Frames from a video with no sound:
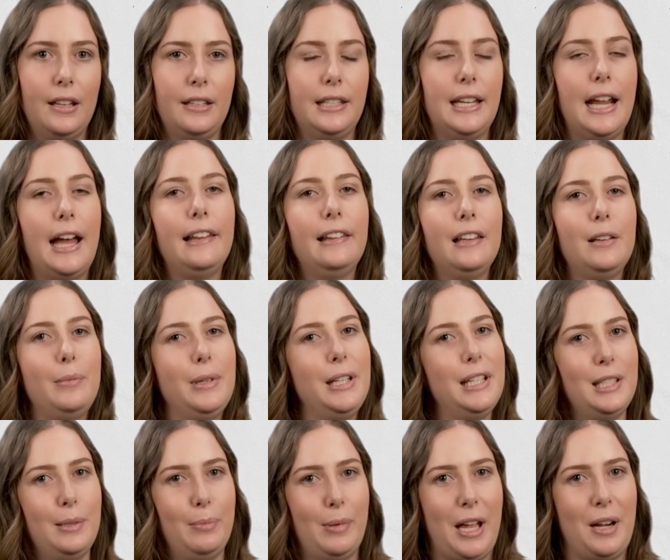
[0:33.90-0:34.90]
Now let me
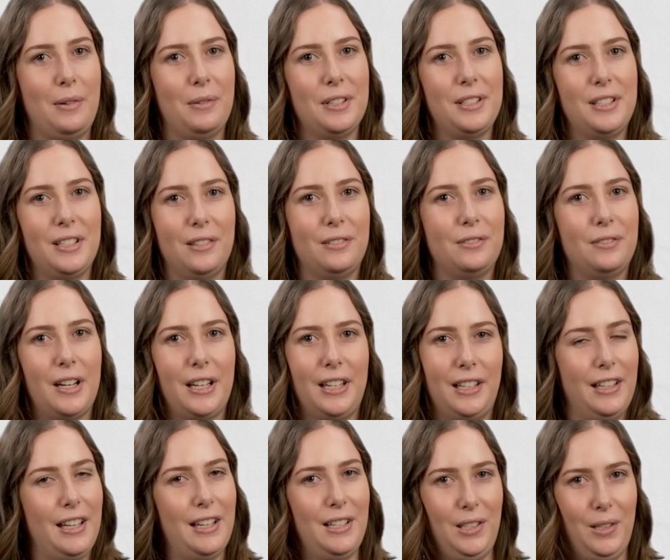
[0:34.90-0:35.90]
explain what
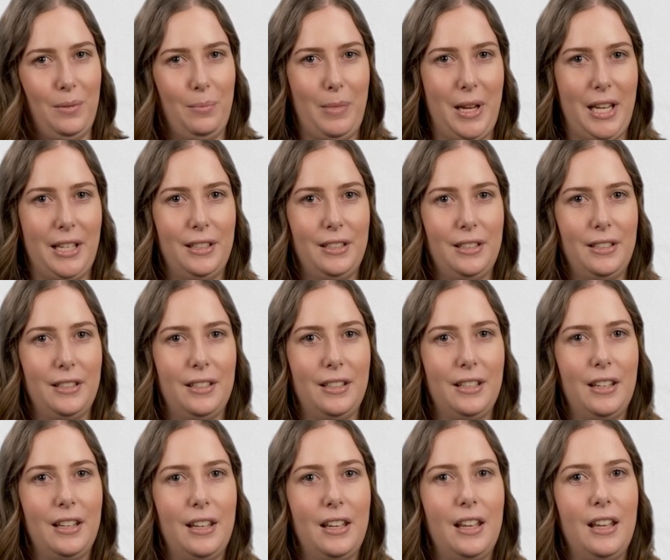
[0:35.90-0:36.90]
self-regulation means.
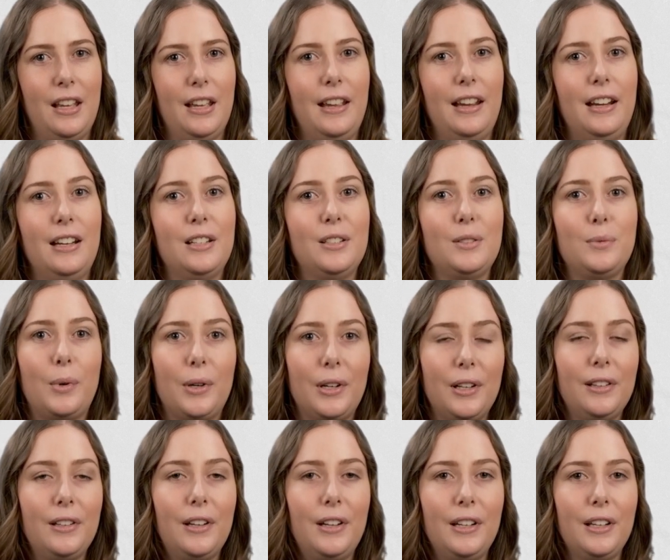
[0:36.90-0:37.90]
It is what
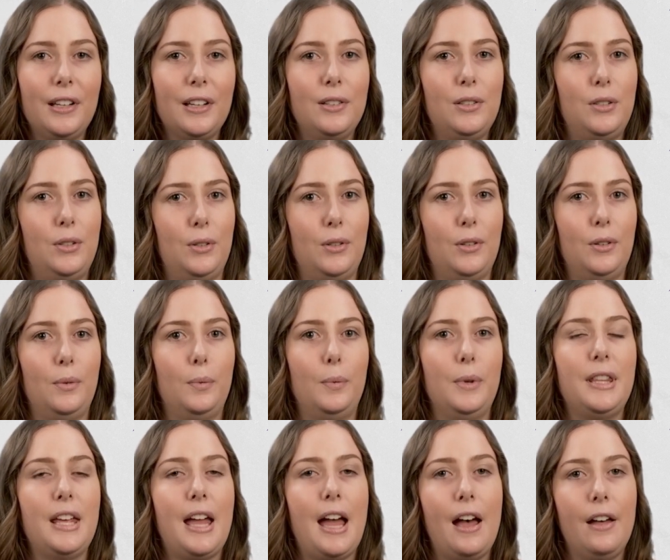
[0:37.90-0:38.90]
a learner can do
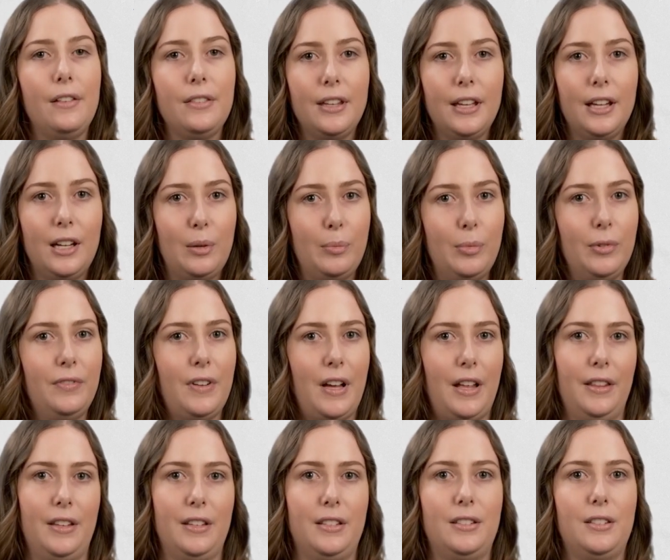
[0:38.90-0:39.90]
without the help of
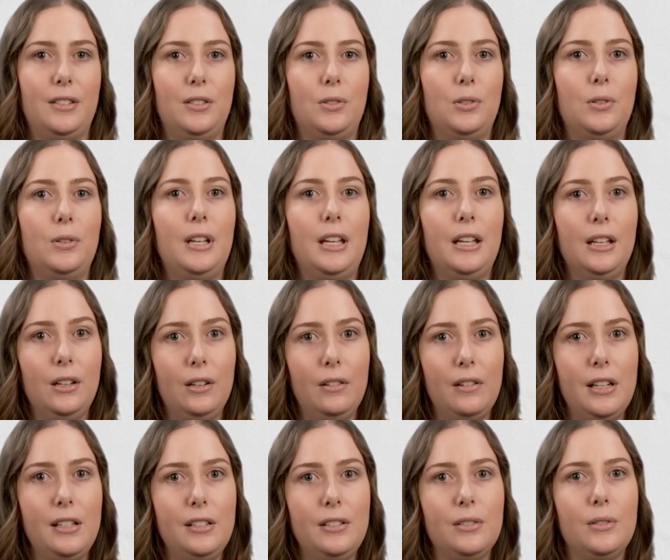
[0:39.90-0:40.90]
others to
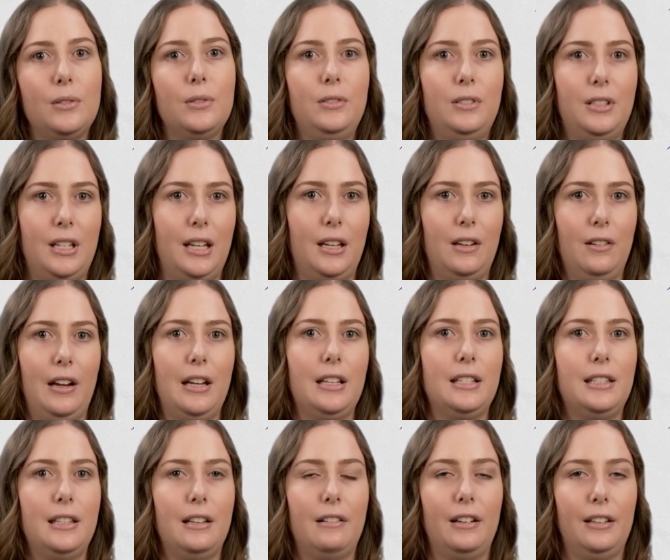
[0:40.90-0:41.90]
increase or decrease
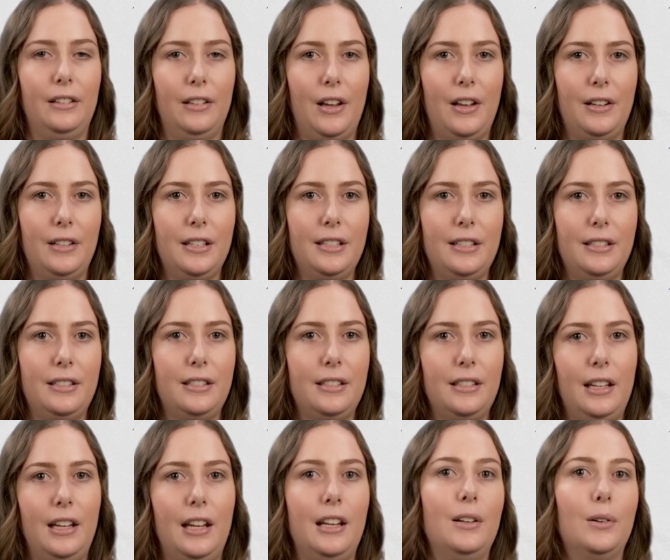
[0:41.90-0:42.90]
their alertness
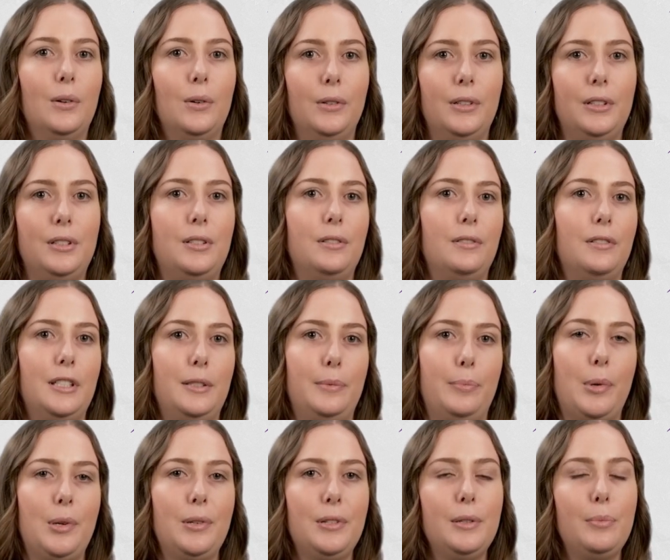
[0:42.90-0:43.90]
in order to
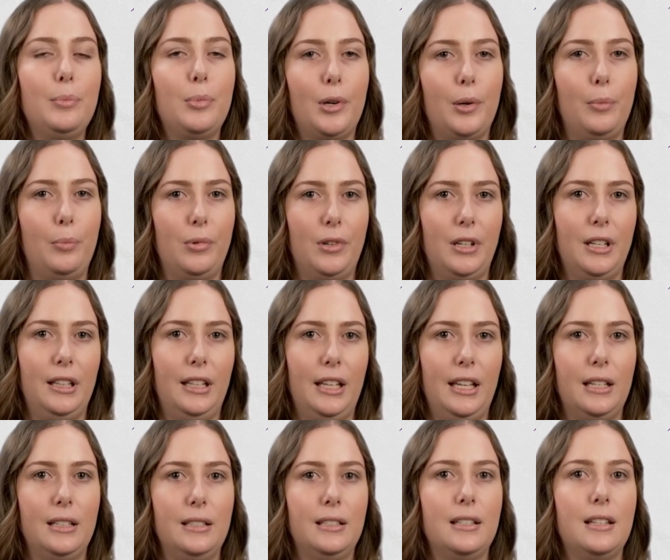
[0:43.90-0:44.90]
respond
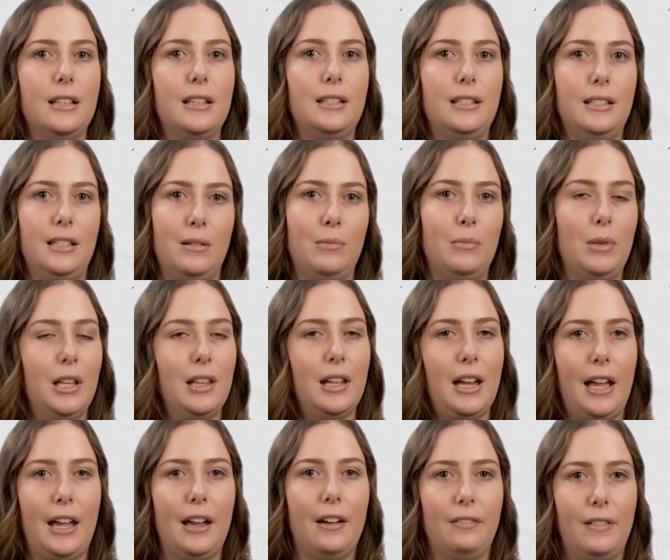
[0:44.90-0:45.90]
appropriately to the
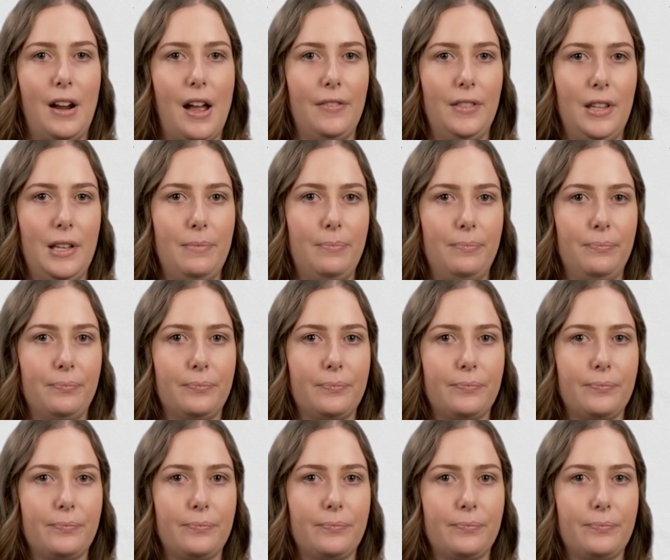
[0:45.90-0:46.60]
stimuli around them.